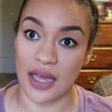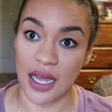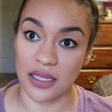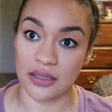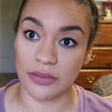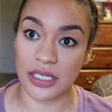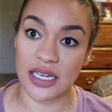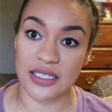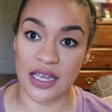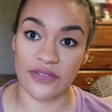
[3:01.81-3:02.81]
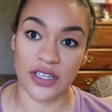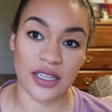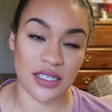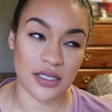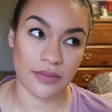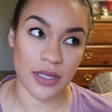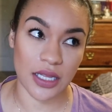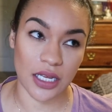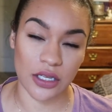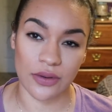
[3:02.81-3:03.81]
that, because I feel like that's something
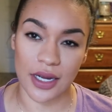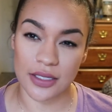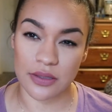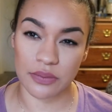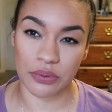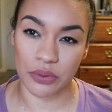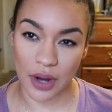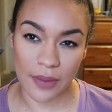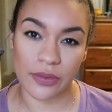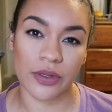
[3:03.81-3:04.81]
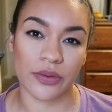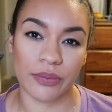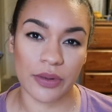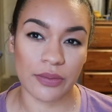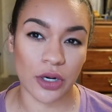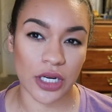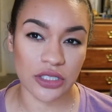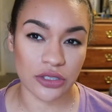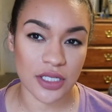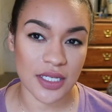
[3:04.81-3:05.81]
that you guys probably would be more
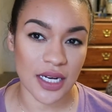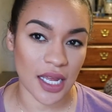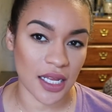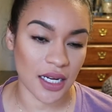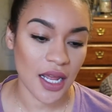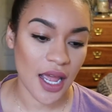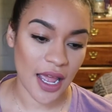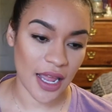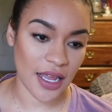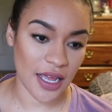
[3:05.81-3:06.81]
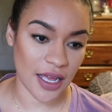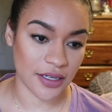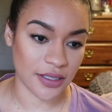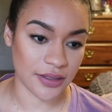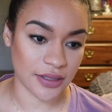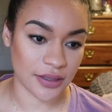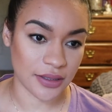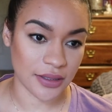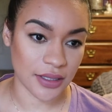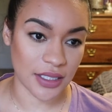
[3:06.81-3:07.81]
interested in. And
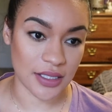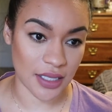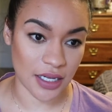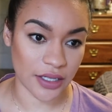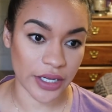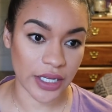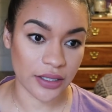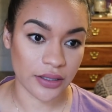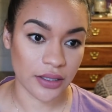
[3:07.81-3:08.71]
it's thundering.